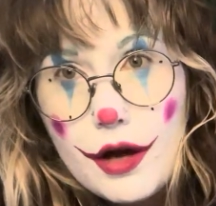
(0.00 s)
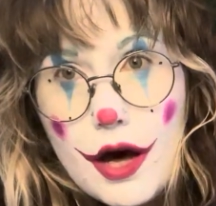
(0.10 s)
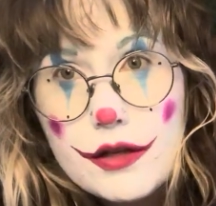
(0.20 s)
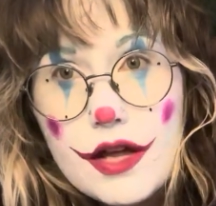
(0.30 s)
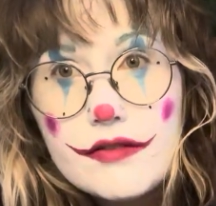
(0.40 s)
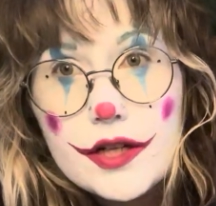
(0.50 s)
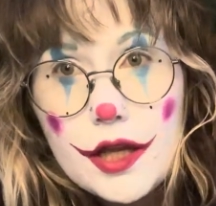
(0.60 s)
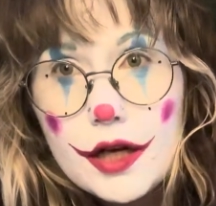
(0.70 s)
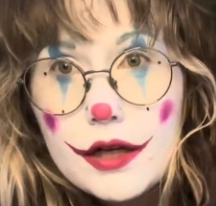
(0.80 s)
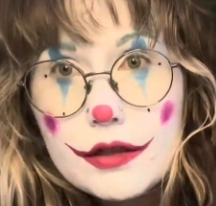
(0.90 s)
I'll never
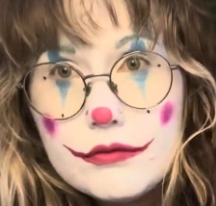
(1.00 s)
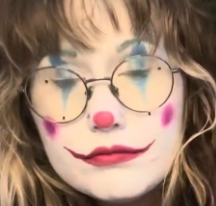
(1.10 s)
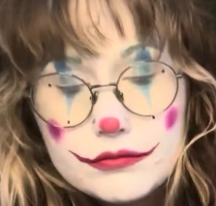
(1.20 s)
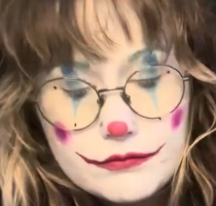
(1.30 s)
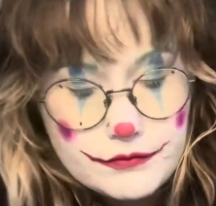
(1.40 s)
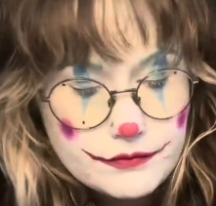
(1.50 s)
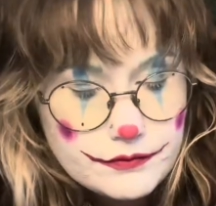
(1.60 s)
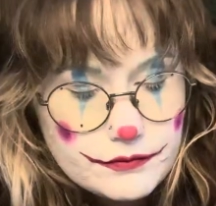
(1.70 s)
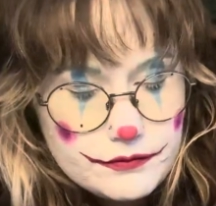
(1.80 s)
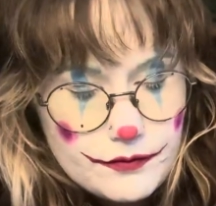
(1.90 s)
learn.
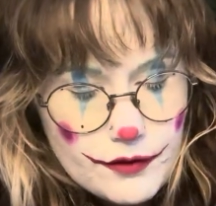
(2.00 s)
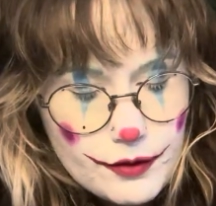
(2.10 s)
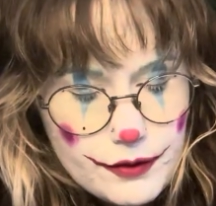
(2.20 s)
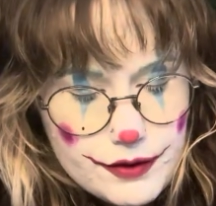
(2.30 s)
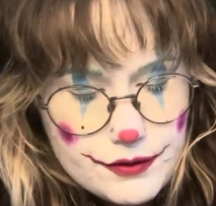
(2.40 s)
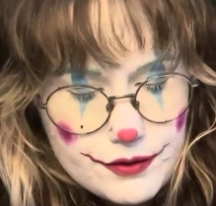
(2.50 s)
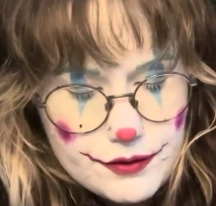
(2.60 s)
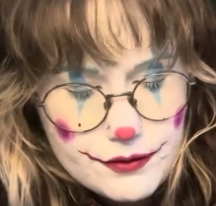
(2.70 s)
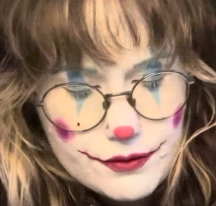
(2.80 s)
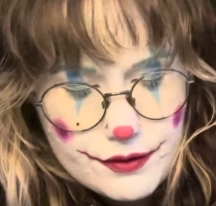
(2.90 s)
1,
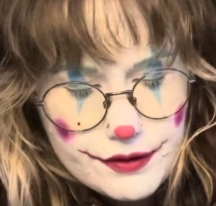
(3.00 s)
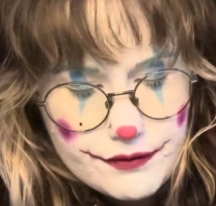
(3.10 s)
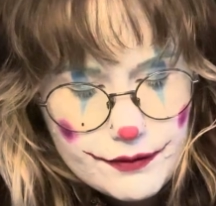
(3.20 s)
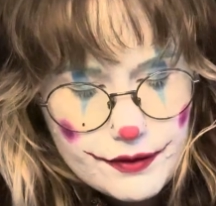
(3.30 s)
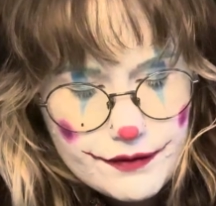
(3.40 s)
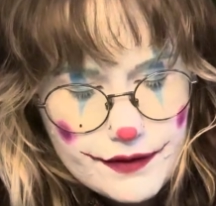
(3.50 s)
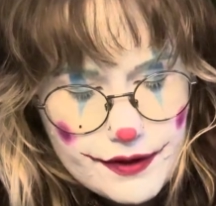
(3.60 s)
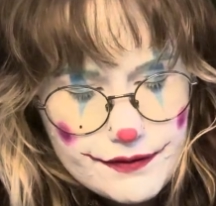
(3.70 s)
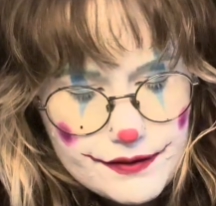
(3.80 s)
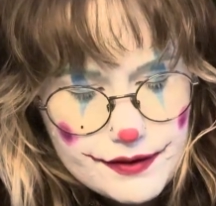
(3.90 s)
2, 3, 4, 5,
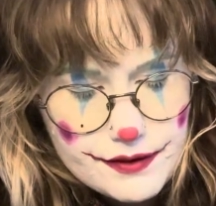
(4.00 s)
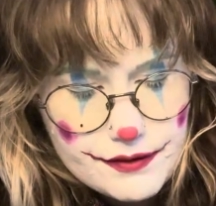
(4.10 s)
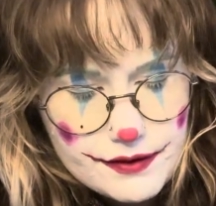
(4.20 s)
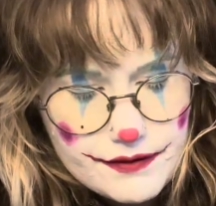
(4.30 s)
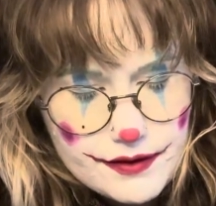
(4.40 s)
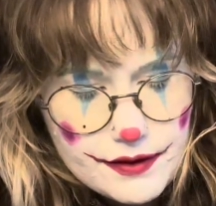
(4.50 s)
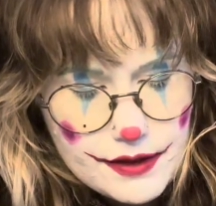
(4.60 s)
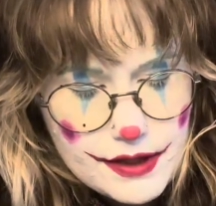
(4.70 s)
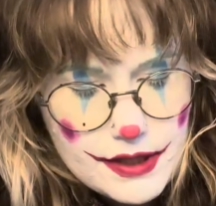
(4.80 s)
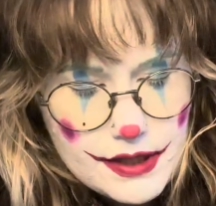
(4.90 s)
6, 7.
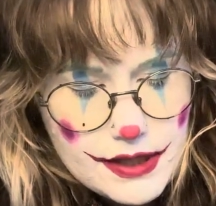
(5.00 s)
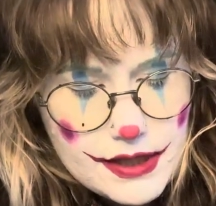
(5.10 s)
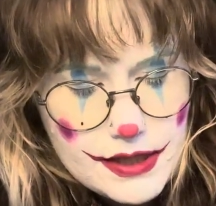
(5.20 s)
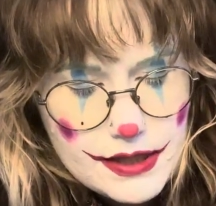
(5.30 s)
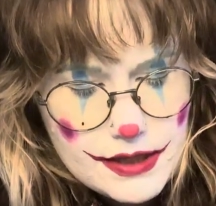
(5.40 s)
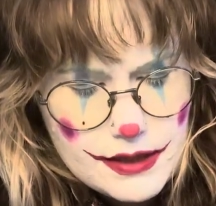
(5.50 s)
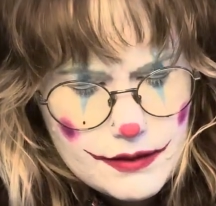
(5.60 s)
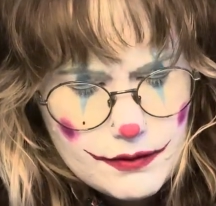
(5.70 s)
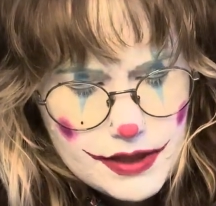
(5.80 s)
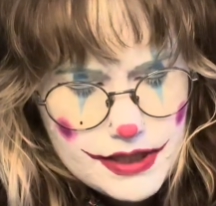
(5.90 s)

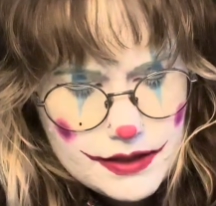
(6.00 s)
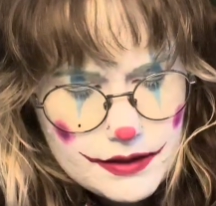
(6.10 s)
What?